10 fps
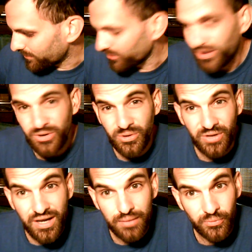in
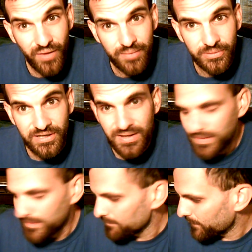Law Code of
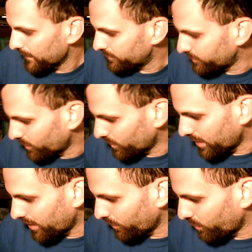Hammurabi.
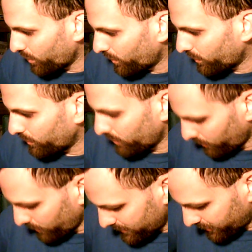So
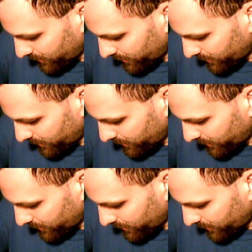we'll